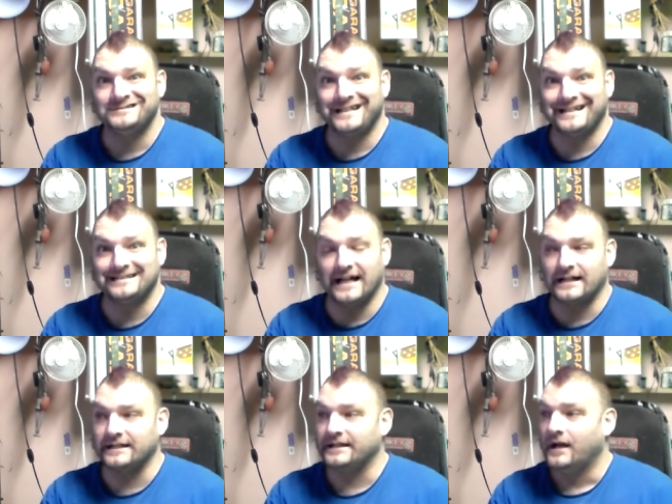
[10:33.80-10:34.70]

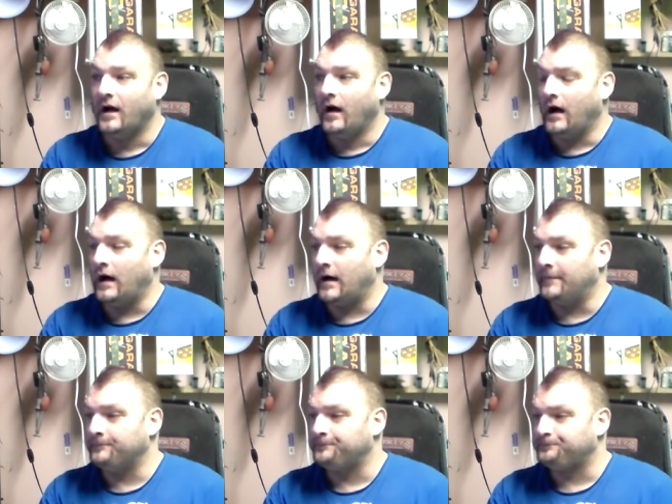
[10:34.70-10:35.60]
Exactly.
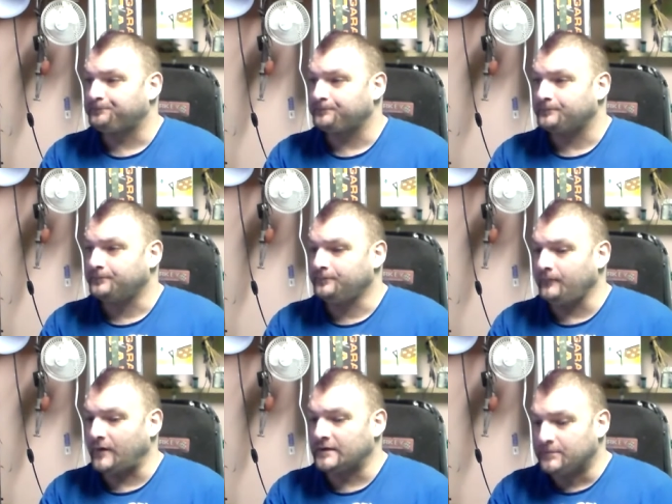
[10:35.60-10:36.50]
Um,
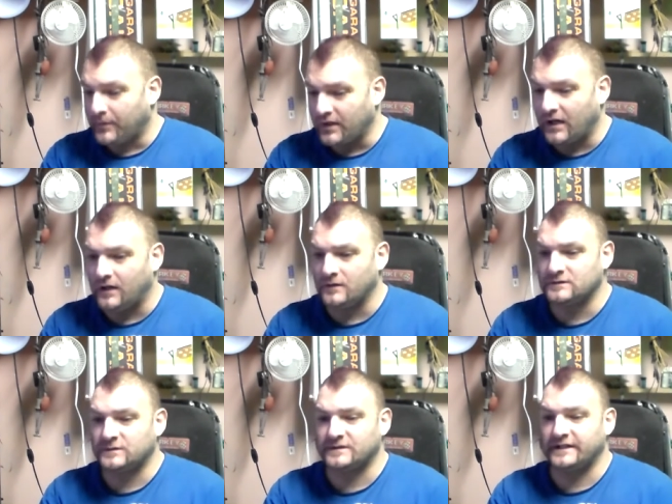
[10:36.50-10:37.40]
the bullet
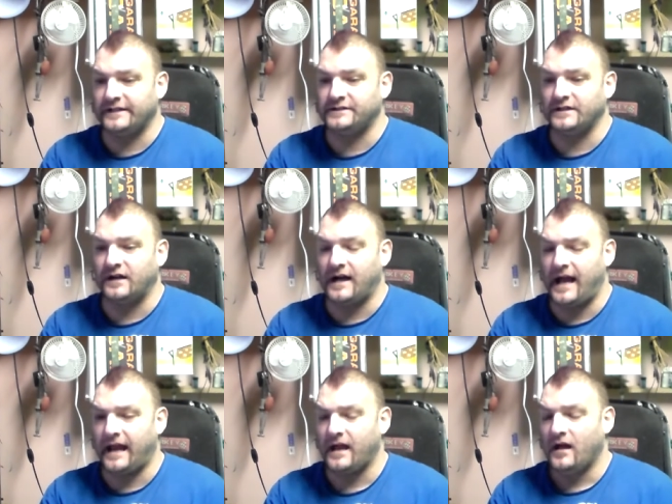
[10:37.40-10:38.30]
holes were
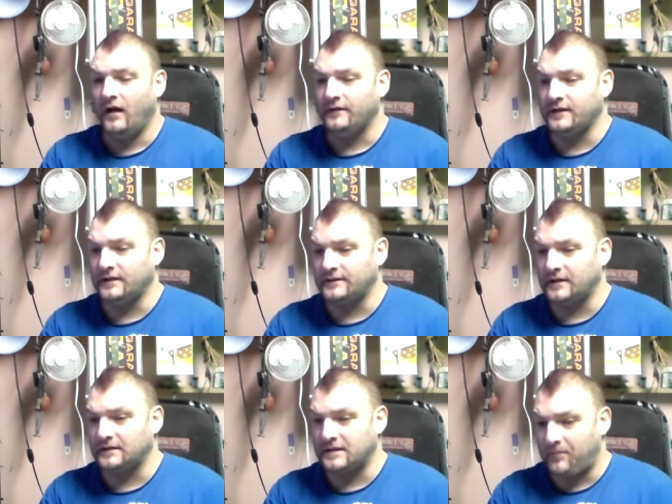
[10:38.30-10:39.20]
CGI. The
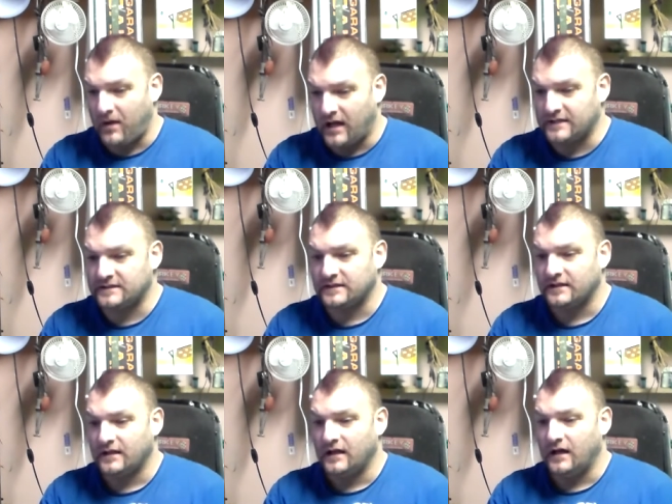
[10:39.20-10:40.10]
the the blood
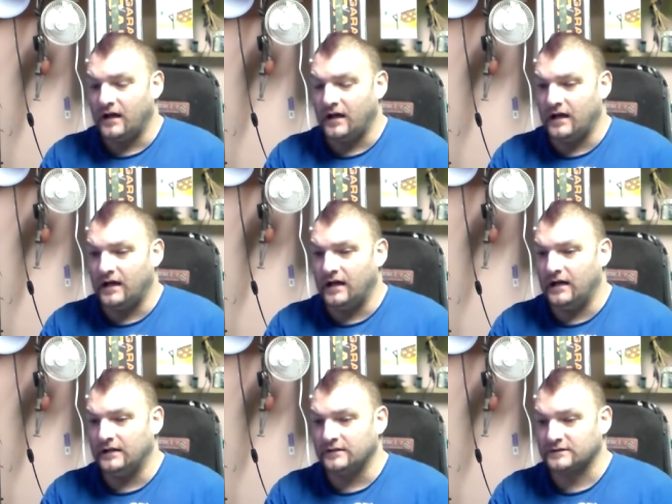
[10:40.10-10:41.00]
uh, uh,
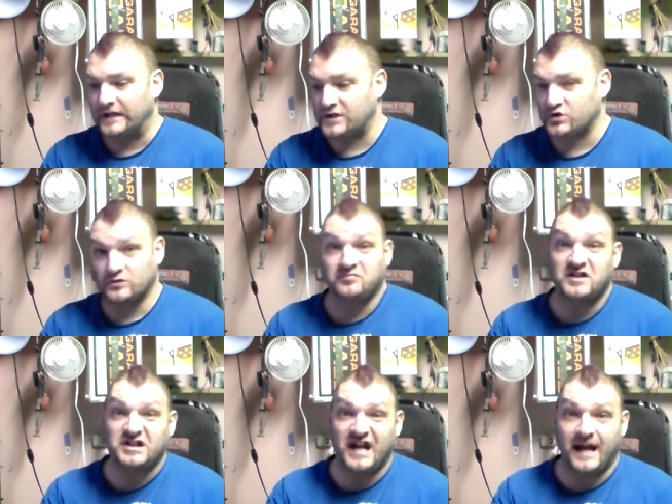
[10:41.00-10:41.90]
uh, looks like strawberry
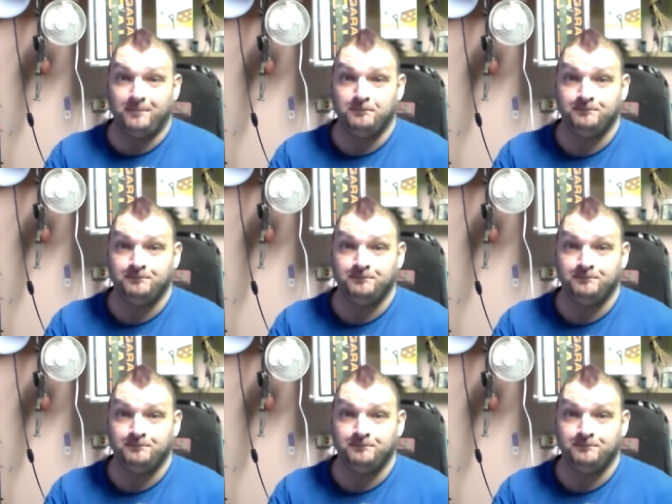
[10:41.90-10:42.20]
jam.